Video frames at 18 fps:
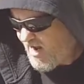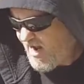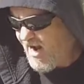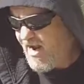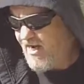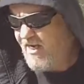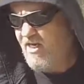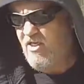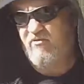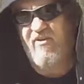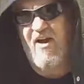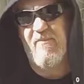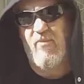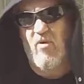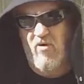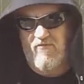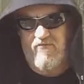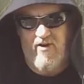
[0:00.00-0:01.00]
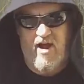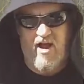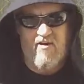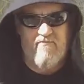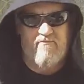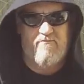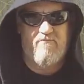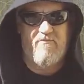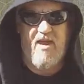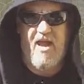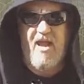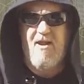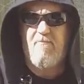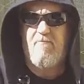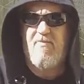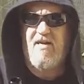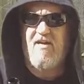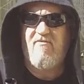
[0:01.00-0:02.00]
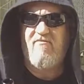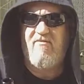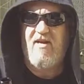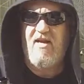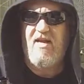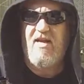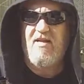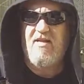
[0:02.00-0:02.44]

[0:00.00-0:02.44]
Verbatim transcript: And it is 5.5 ABV,